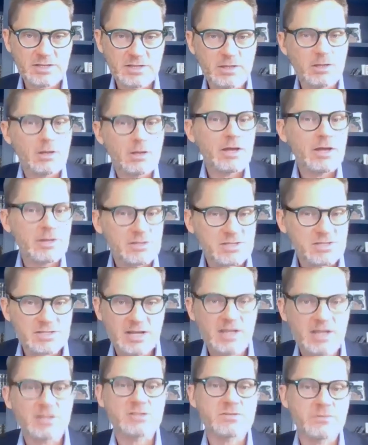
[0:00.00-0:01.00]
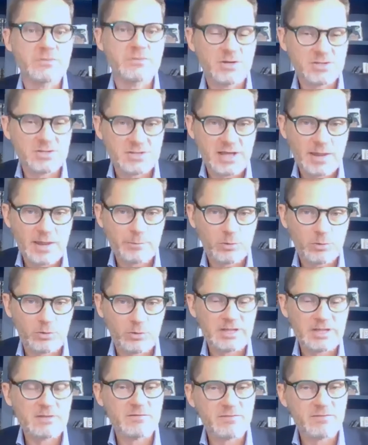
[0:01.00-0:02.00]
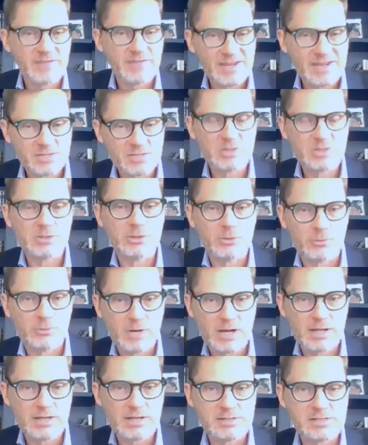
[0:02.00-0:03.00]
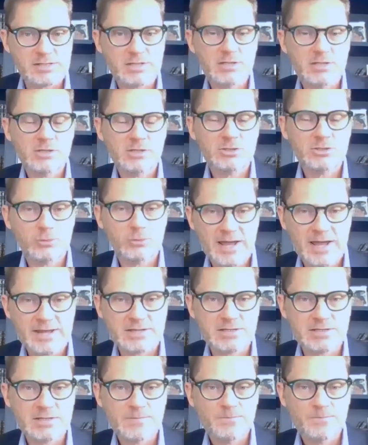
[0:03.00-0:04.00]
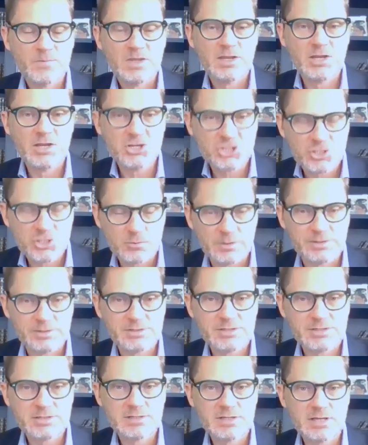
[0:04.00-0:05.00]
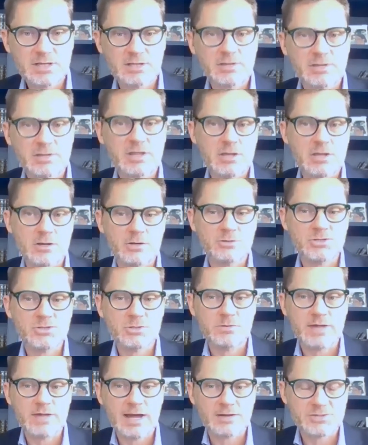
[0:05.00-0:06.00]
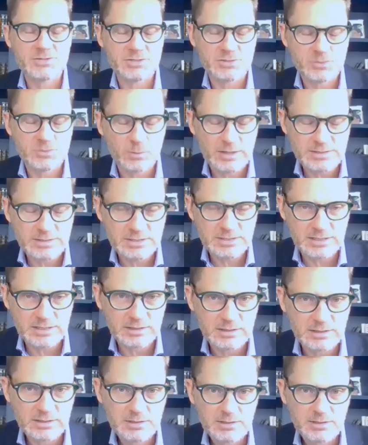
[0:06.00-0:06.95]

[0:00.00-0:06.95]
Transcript: In the United States, for example, investment grade credit issuance in the year 2020